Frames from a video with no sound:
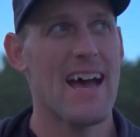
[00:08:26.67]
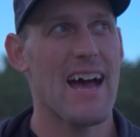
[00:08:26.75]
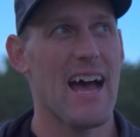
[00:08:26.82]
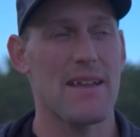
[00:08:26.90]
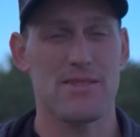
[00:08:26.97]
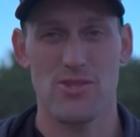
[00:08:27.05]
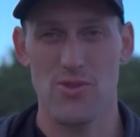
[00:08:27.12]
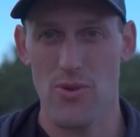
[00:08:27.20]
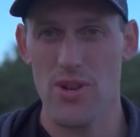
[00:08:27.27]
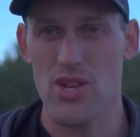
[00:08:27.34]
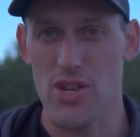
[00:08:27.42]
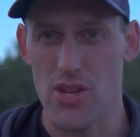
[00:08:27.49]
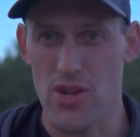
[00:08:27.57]
I sort
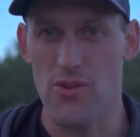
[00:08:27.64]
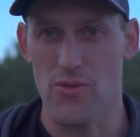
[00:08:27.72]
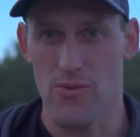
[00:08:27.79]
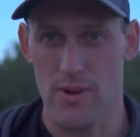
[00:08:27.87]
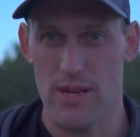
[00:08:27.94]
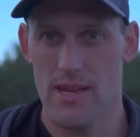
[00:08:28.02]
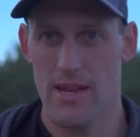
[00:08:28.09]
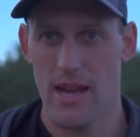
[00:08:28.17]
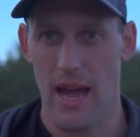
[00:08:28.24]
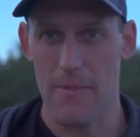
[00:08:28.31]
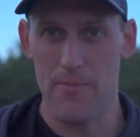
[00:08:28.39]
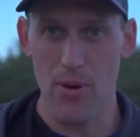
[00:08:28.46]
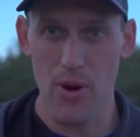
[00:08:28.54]
of do.
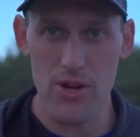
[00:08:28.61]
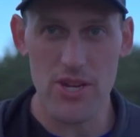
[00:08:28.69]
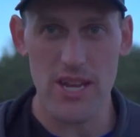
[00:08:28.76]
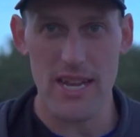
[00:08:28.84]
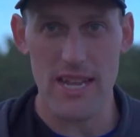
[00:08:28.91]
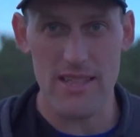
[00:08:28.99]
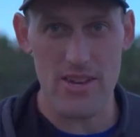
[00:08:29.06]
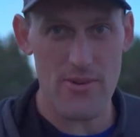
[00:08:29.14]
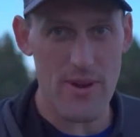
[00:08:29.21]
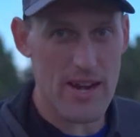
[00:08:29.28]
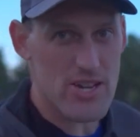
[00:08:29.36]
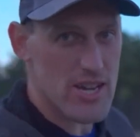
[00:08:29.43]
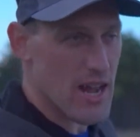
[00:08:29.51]
I push it in the
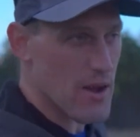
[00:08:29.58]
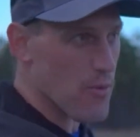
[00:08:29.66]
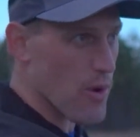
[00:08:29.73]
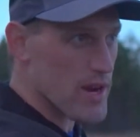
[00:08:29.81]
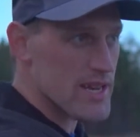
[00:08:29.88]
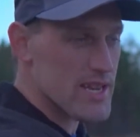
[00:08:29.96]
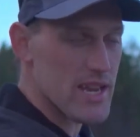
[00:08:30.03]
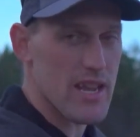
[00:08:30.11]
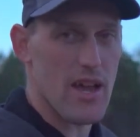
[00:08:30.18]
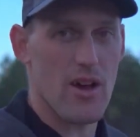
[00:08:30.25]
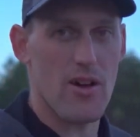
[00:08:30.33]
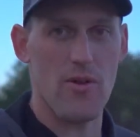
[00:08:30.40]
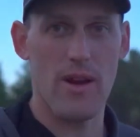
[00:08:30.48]
direction I want it to
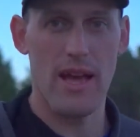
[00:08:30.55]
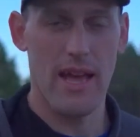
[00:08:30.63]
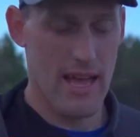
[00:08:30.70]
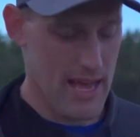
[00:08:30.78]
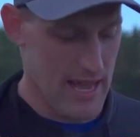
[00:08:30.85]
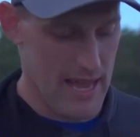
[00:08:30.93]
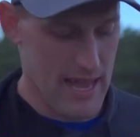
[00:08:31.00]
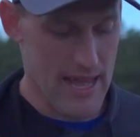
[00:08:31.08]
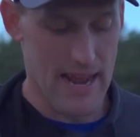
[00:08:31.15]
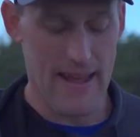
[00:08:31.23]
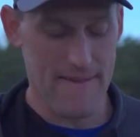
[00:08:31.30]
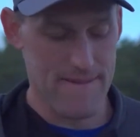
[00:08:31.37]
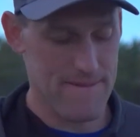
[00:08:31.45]
go, and
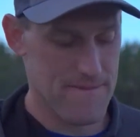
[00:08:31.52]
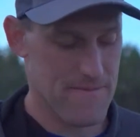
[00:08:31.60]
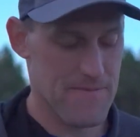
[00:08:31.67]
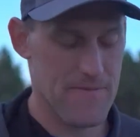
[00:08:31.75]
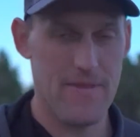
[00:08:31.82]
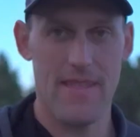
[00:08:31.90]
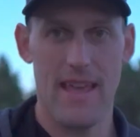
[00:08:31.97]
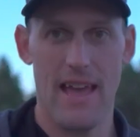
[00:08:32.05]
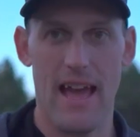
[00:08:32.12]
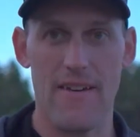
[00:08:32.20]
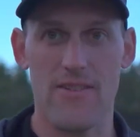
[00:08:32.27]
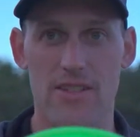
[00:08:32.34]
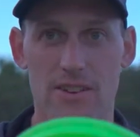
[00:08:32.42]
I
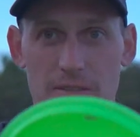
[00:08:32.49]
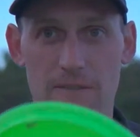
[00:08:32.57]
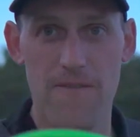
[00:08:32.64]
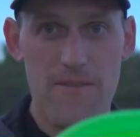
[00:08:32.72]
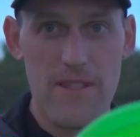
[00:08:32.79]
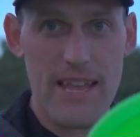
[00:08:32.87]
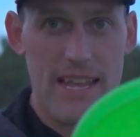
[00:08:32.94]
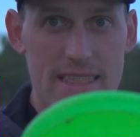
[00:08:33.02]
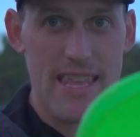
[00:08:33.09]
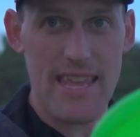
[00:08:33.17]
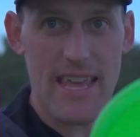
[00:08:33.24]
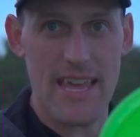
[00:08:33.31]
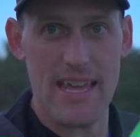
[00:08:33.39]
have a little flick at
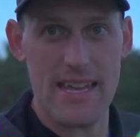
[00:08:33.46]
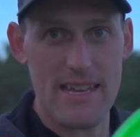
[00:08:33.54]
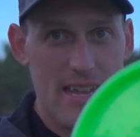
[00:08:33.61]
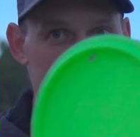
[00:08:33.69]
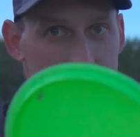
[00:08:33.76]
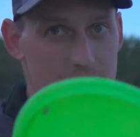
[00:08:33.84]
the end,